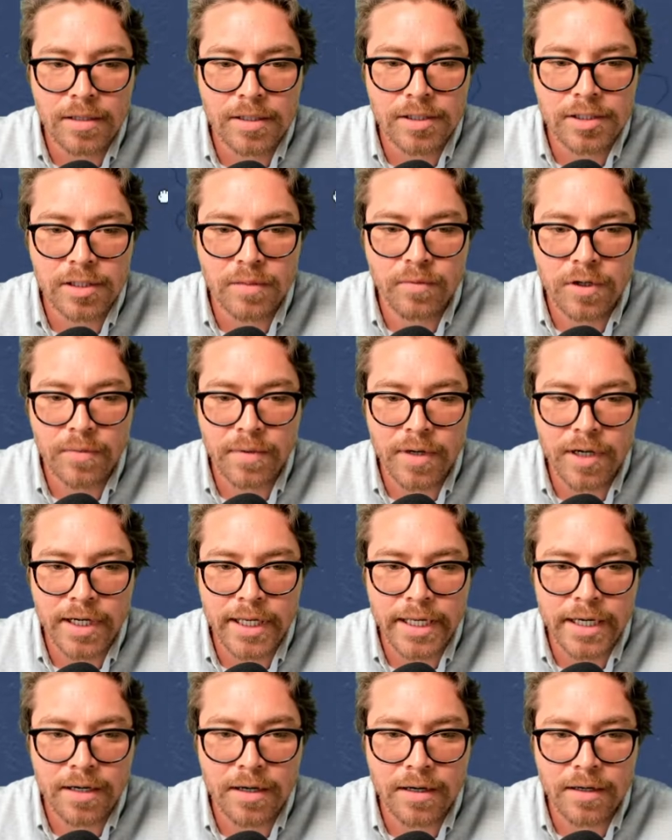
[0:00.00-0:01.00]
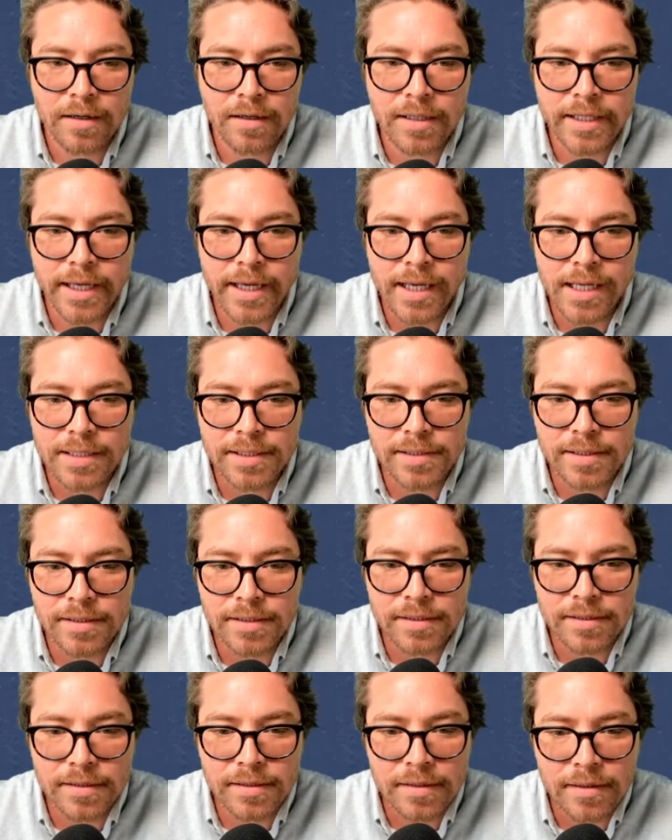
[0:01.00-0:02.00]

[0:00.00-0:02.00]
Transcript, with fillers: somewhere around here, yes.